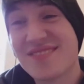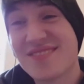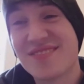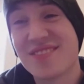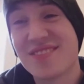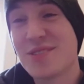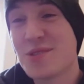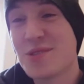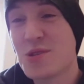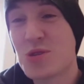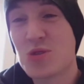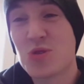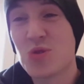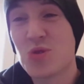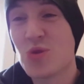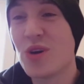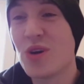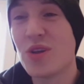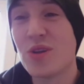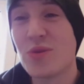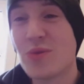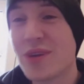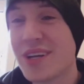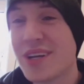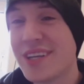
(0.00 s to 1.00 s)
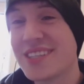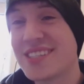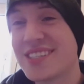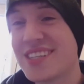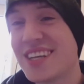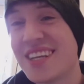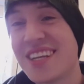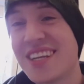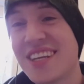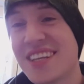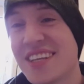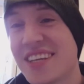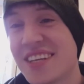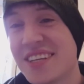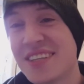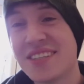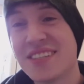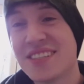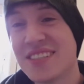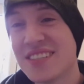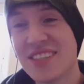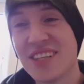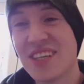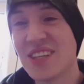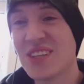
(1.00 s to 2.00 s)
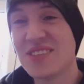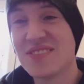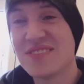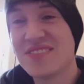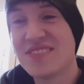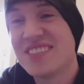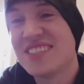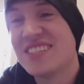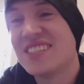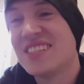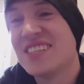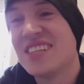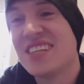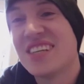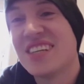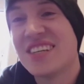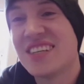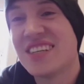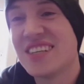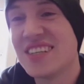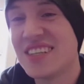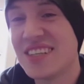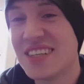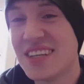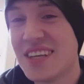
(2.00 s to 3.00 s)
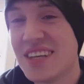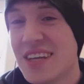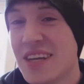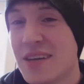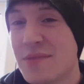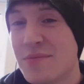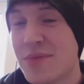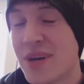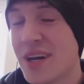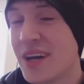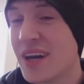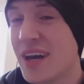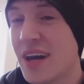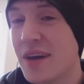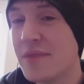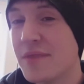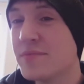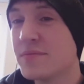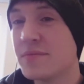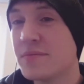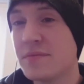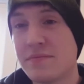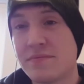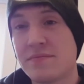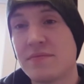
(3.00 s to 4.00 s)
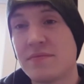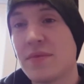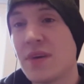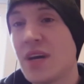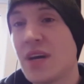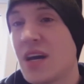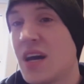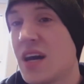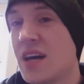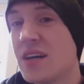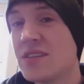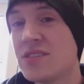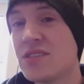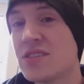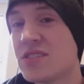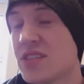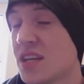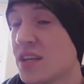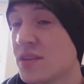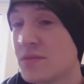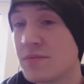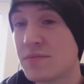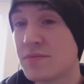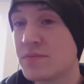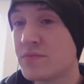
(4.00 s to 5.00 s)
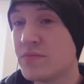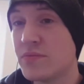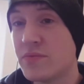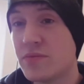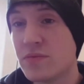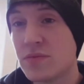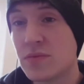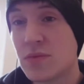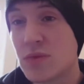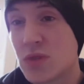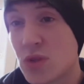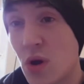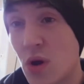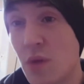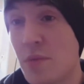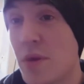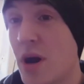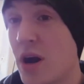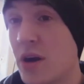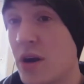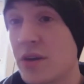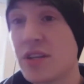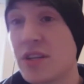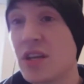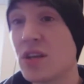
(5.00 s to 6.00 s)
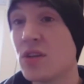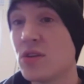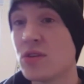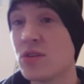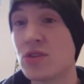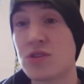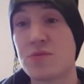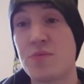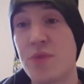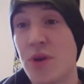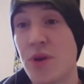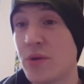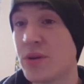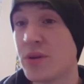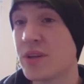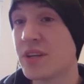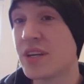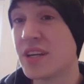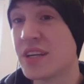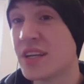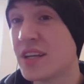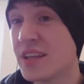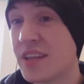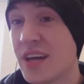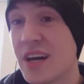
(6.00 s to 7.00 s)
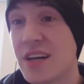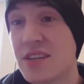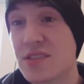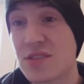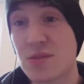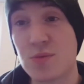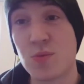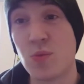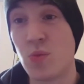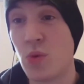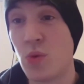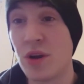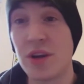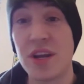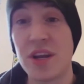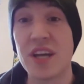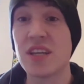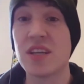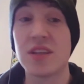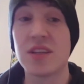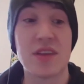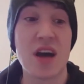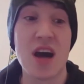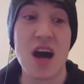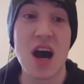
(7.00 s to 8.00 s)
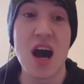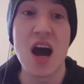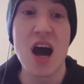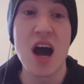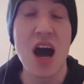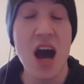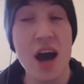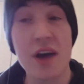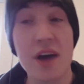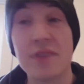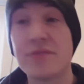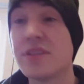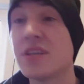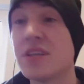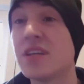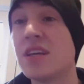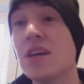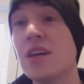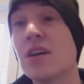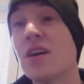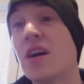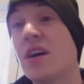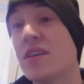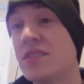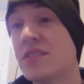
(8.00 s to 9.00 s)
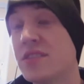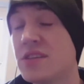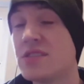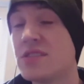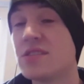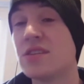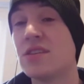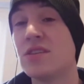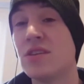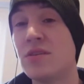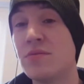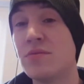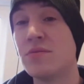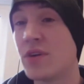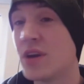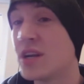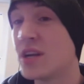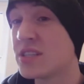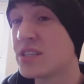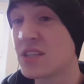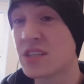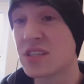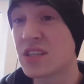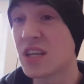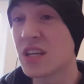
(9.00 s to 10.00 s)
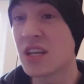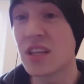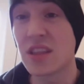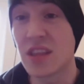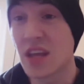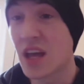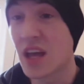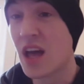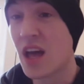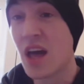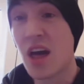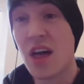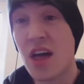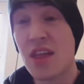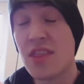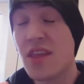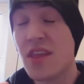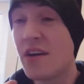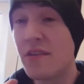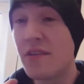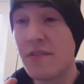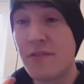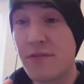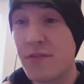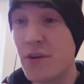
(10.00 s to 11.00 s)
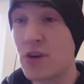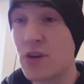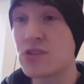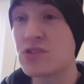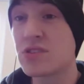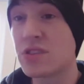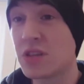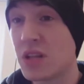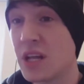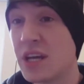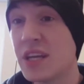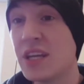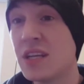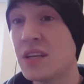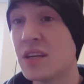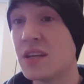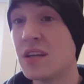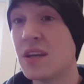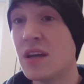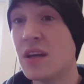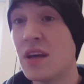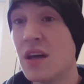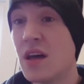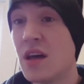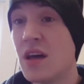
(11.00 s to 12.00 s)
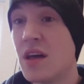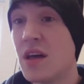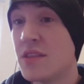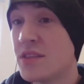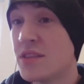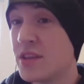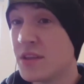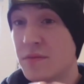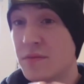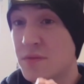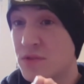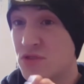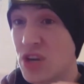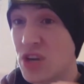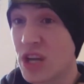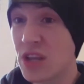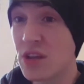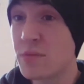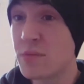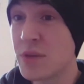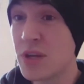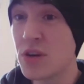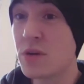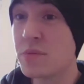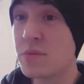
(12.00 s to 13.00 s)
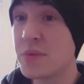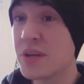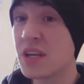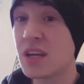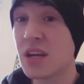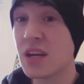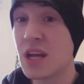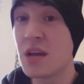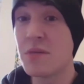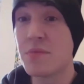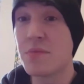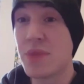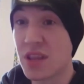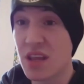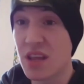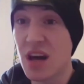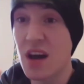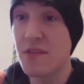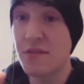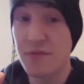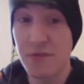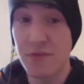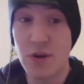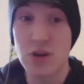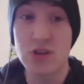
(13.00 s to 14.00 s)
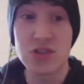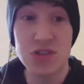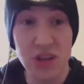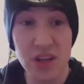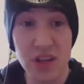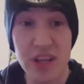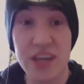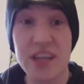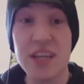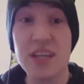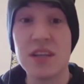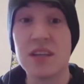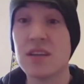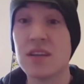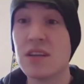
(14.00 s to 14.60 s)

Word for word: there's no other way of saying it than they like, yeah. Yeah. That, as you say, Tom Hardy looks brilliant in it. That's one yeah. thing that I have to give a decent number for. As I say, that, that first line, the trailer may not have been great, but that first line